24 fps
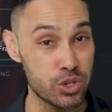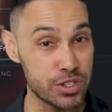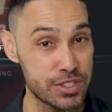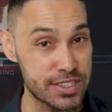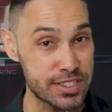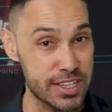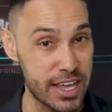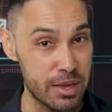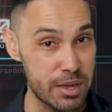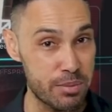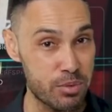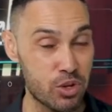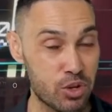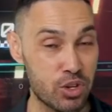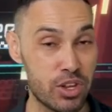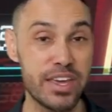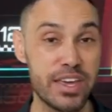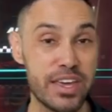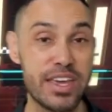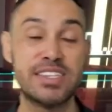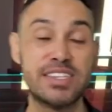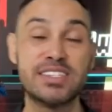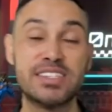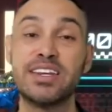value,
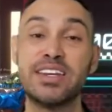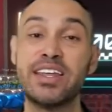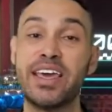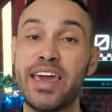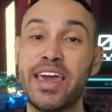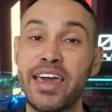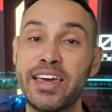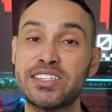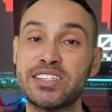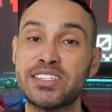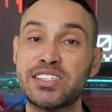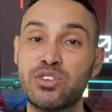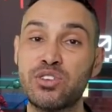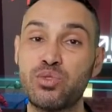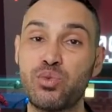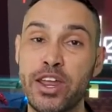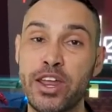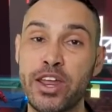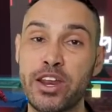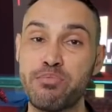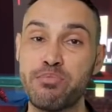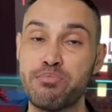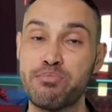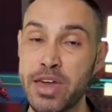and it, it, seemed
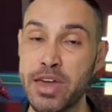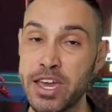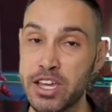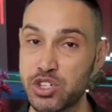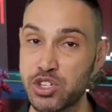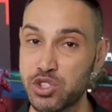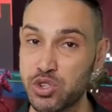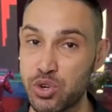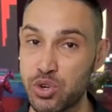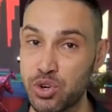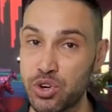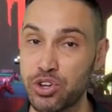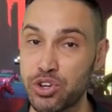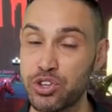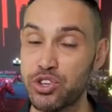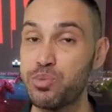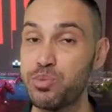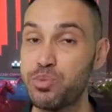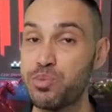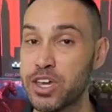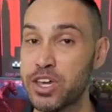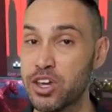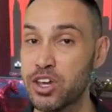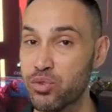interesting to me.
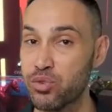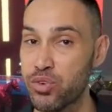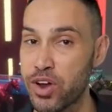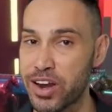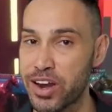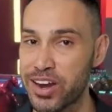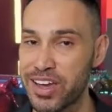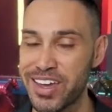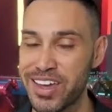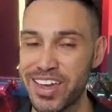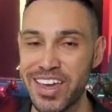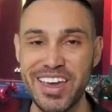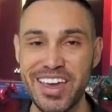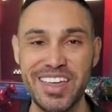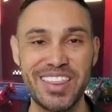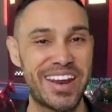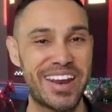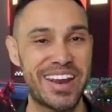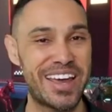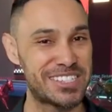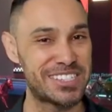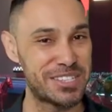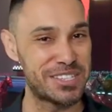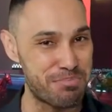I mean, there was also a bit
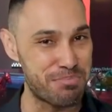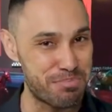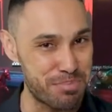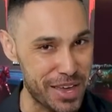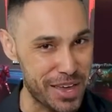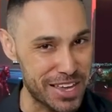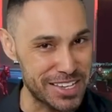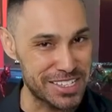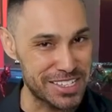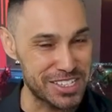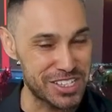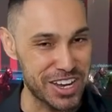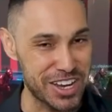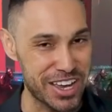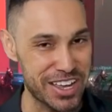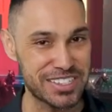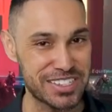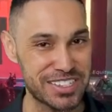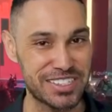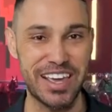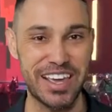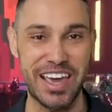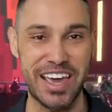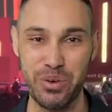image just like, okay, cool,
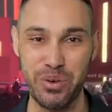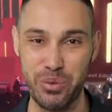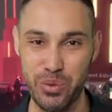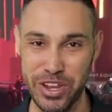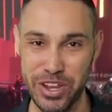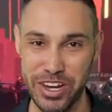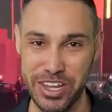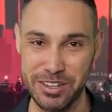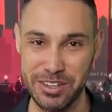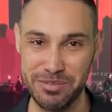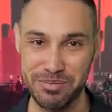but what's what's the